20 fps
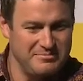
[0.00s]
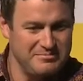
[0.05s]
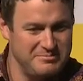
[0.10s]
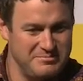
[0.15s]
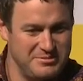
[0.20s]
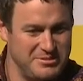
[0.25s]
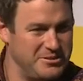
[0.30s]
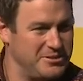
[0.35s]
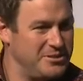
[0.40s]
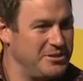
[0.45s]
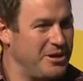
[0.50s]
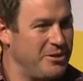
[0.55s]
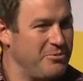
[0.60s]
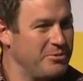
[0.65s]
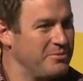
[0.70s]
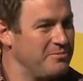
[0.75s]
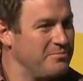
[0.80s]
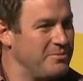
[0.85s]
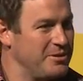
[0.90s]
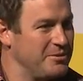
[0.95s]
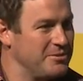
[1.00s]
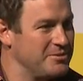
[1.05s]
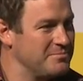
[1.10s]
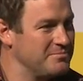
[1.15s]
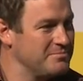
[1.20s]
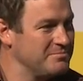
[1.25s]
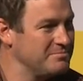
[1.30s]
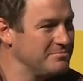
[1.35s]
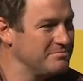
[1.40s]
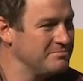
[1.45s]
certainly I wouldn't build
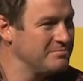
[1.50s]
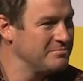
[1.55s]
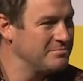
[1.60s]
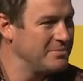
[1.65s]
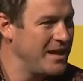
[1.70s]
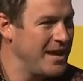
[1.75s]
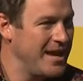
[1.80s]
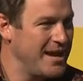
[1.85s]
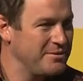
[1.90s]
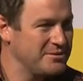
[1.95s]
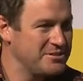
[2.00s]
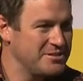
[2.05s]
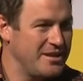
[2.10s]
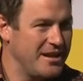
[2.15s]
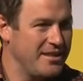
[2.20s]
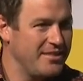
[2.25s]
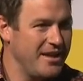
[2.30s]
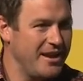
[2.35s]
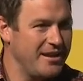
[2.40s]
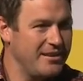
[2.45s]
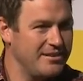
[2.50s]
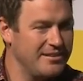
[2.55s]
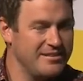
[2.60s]
a house like that.